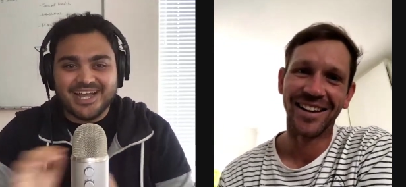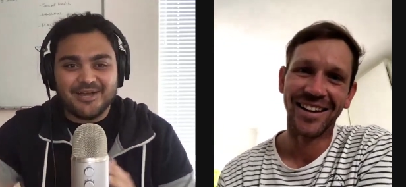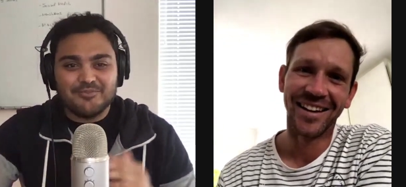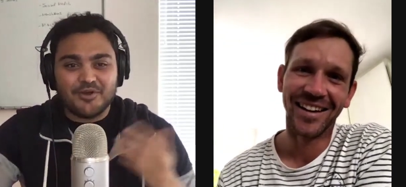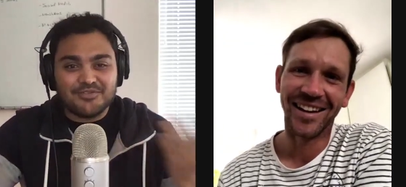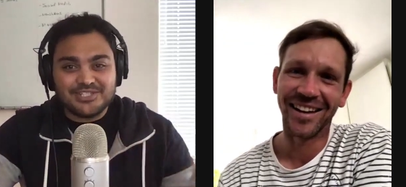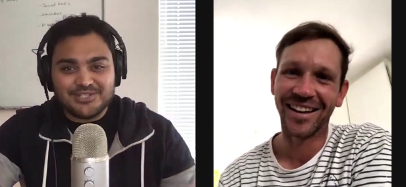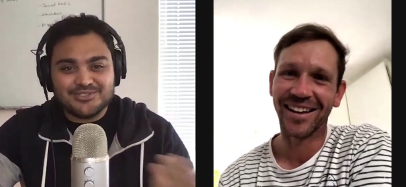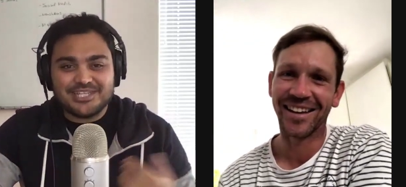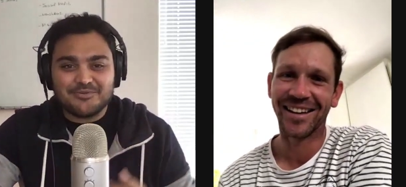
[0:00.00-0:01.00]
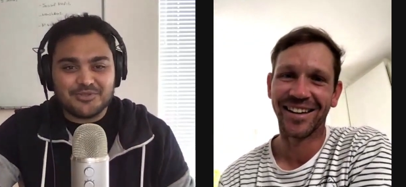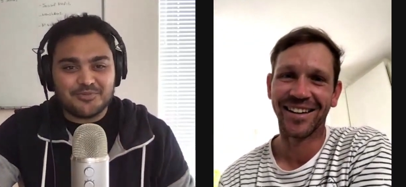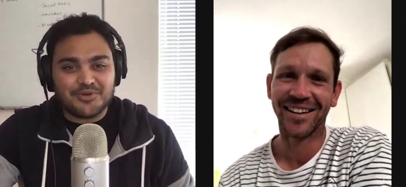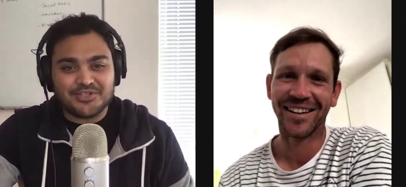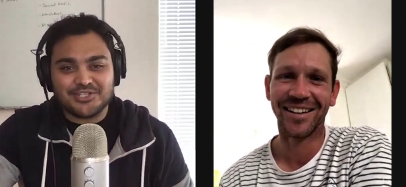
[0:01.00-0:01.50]
Speaker 1: Obviously, you said with your
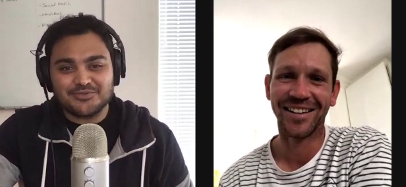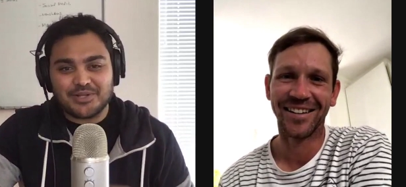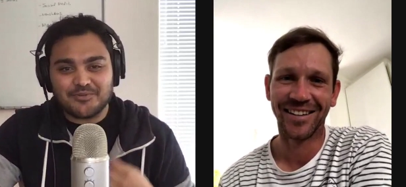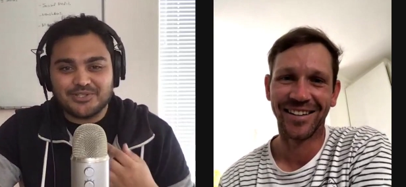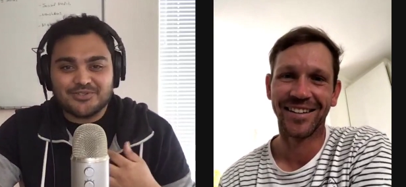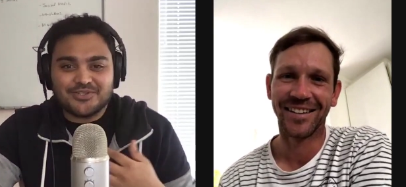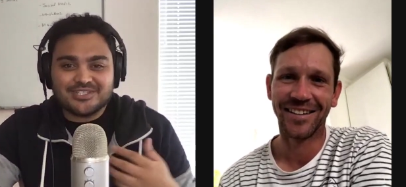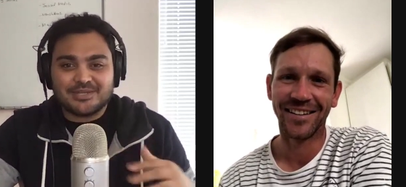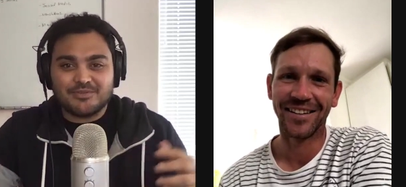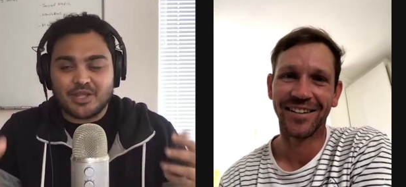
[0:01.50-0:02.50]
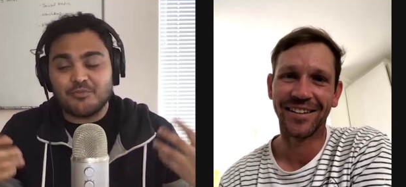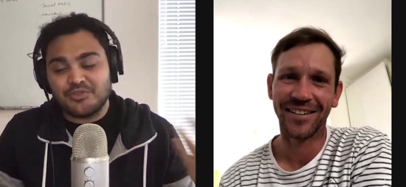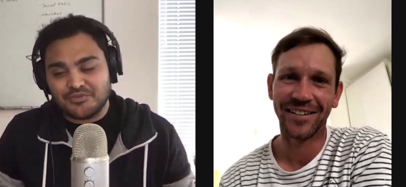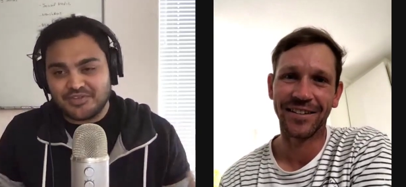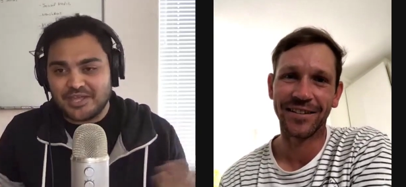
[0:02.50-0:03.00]
partner as well, and with
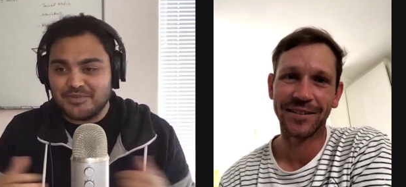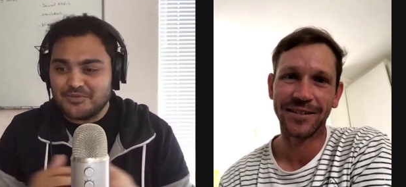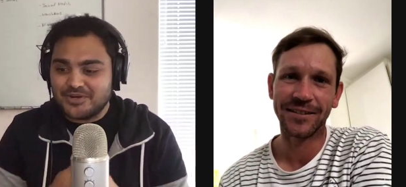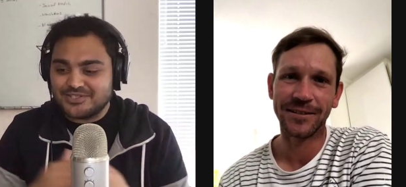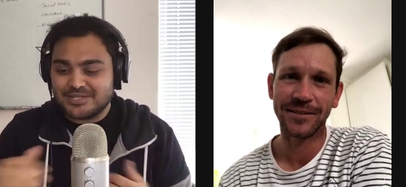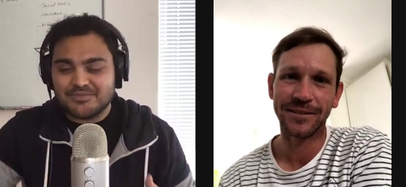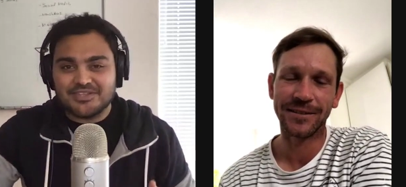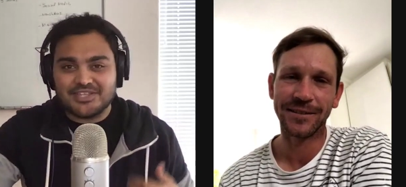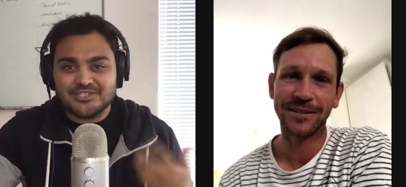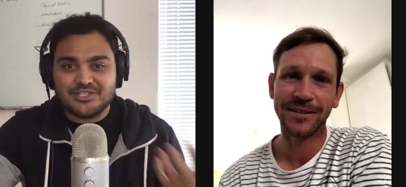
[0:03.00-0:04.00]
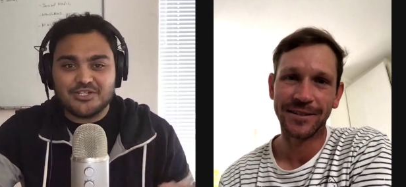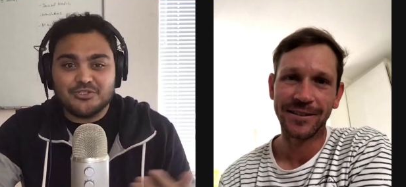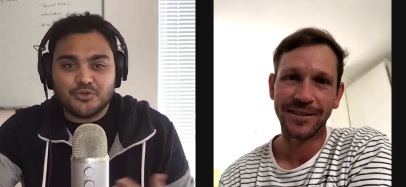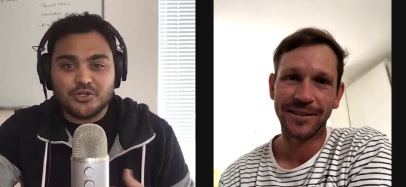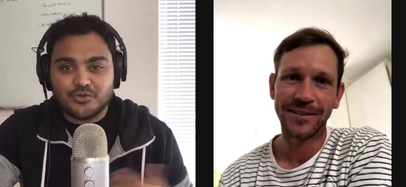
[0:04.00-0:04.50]
your family, what are some of the things that you
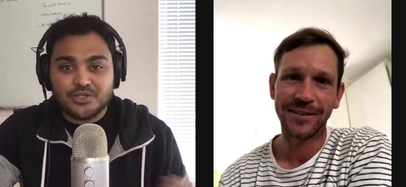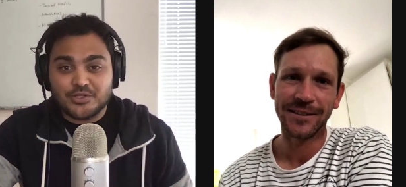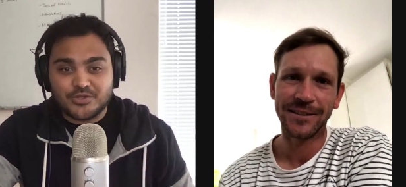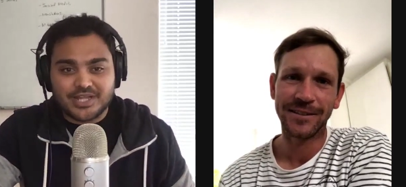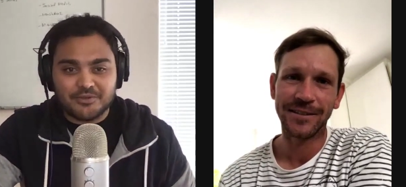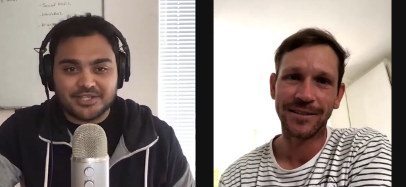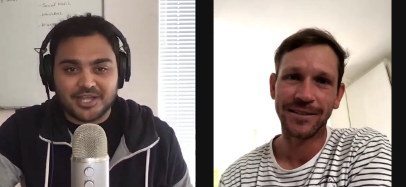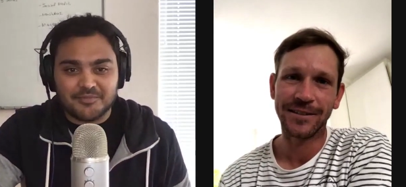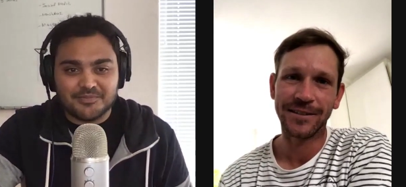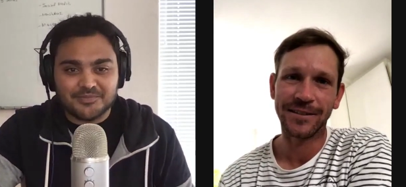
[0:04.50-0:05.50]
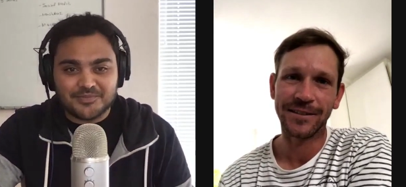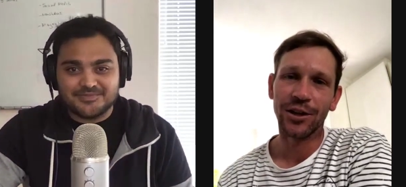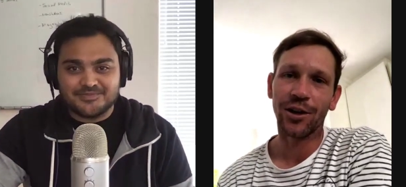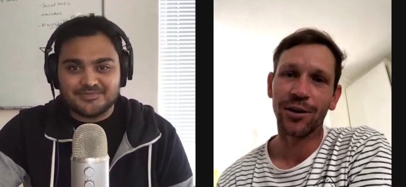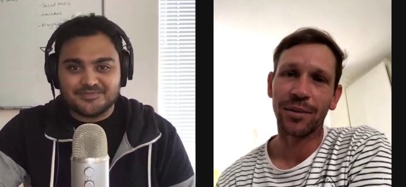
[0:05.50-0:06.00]
enjoy doing in your downtime?
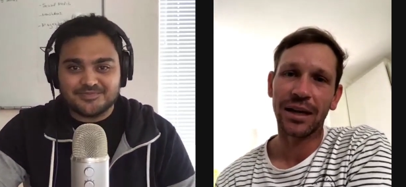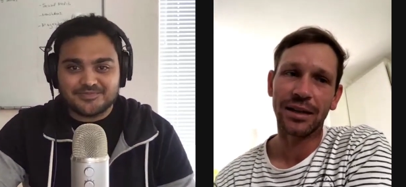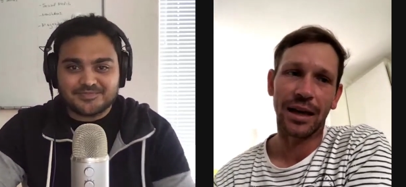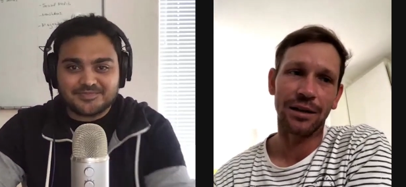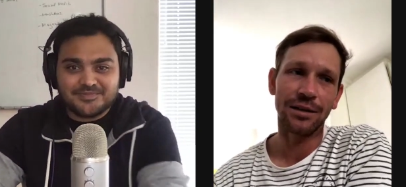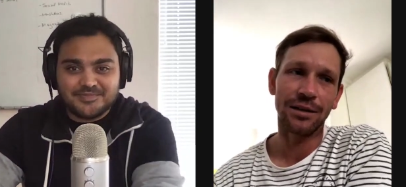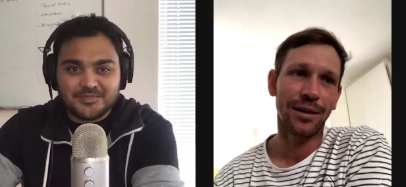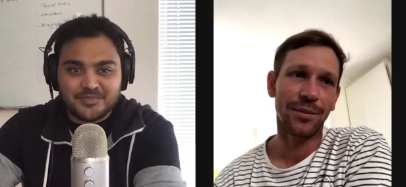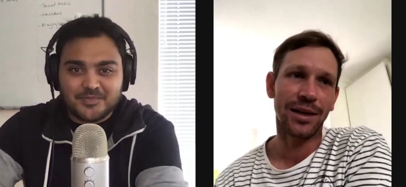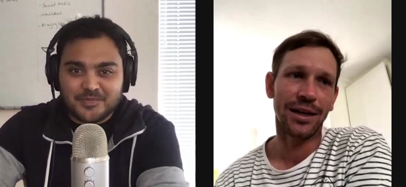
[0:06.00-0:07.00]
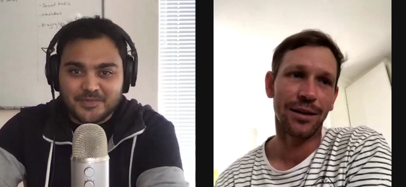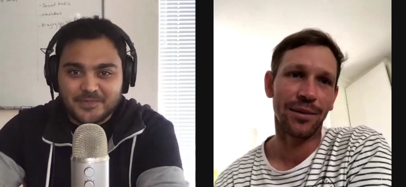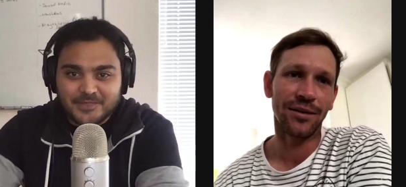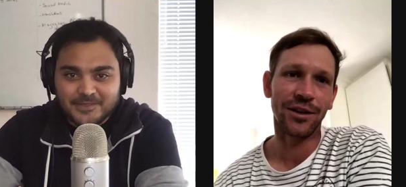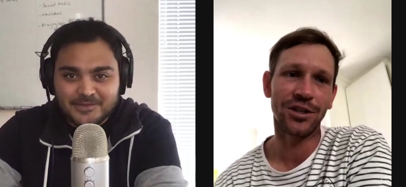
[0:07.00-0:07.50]
Speaker 2: Yeah, in my downtime,
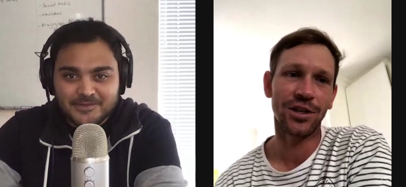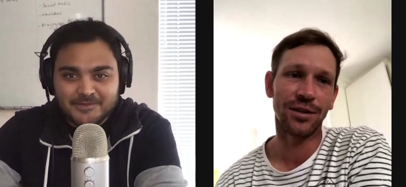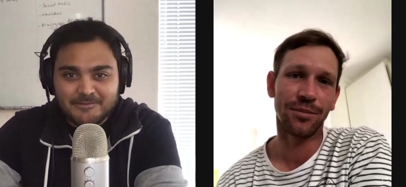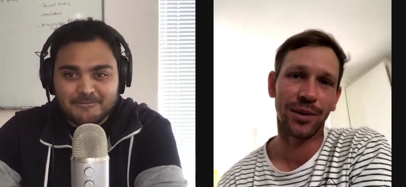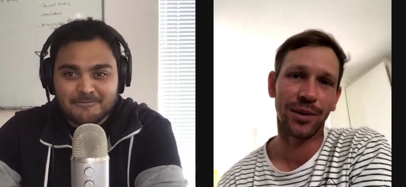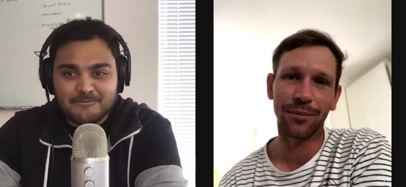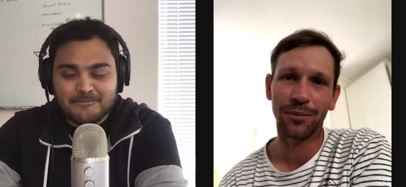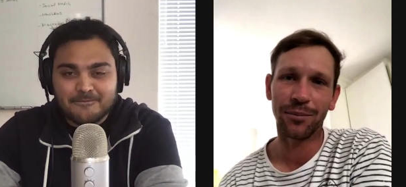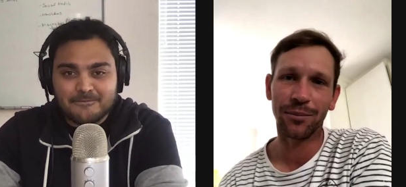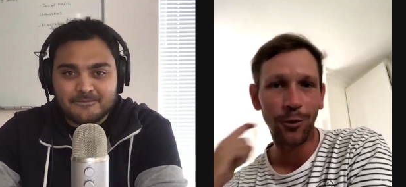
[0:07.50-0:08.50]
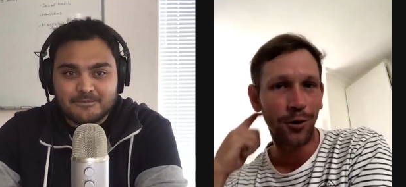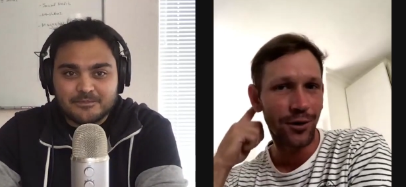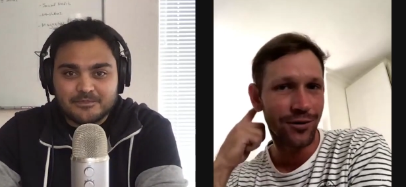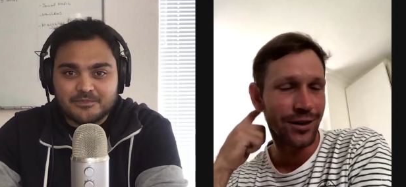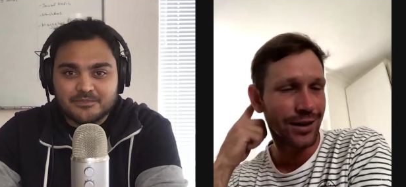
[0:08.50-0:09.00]
I've actually become a bit
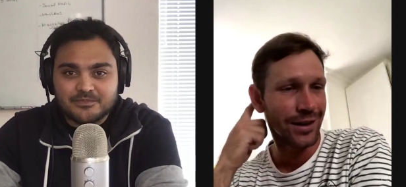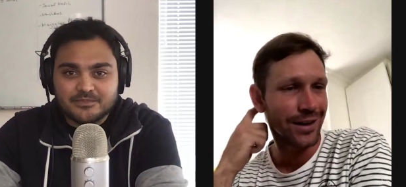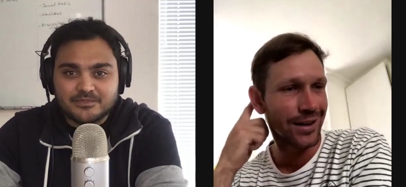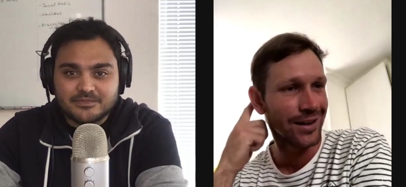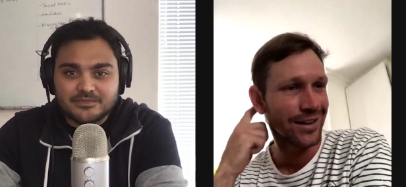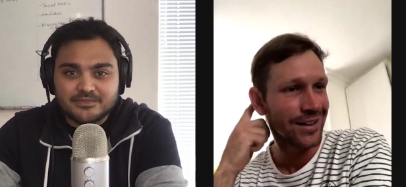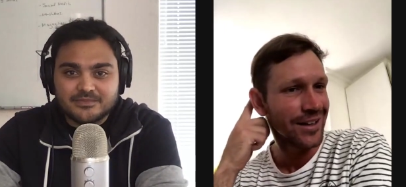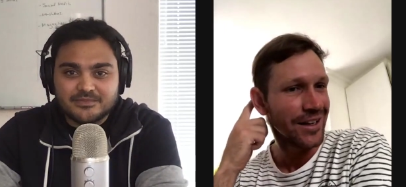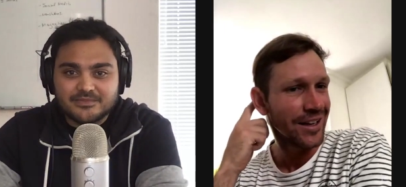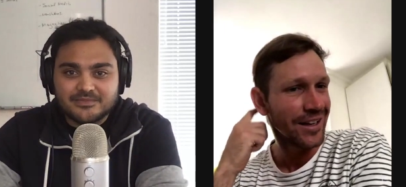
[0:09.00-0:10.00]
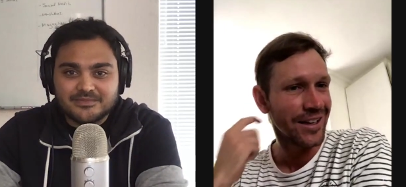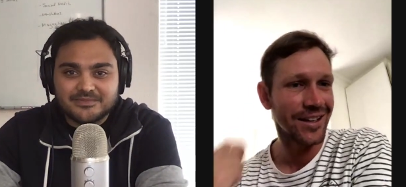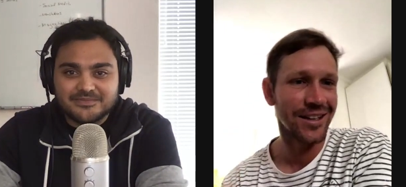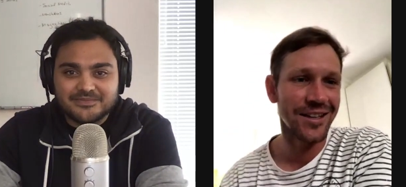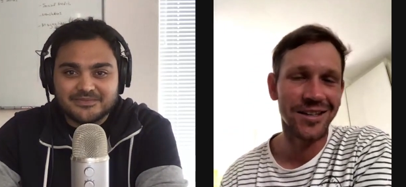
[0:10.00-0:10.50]
more of
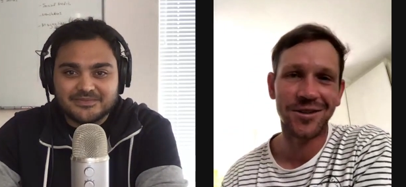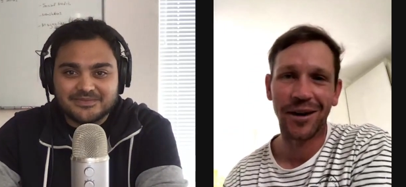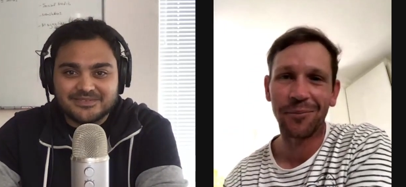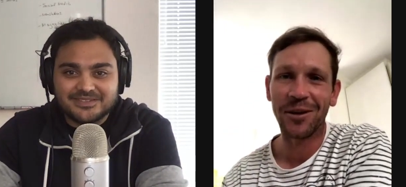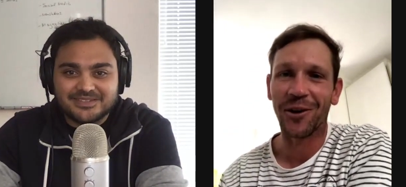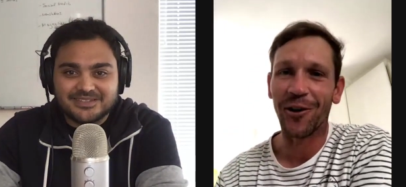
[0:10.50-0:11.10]
a scrappy